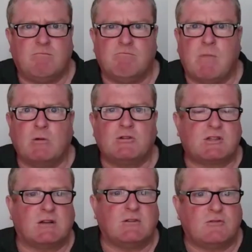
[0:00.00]

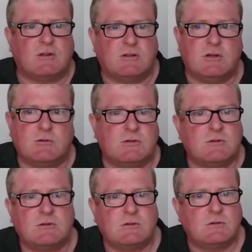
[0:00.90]
most countries use
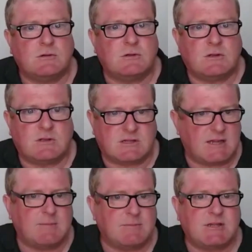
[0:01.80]
the
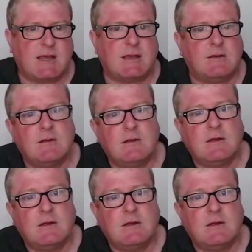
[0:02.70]
same saying.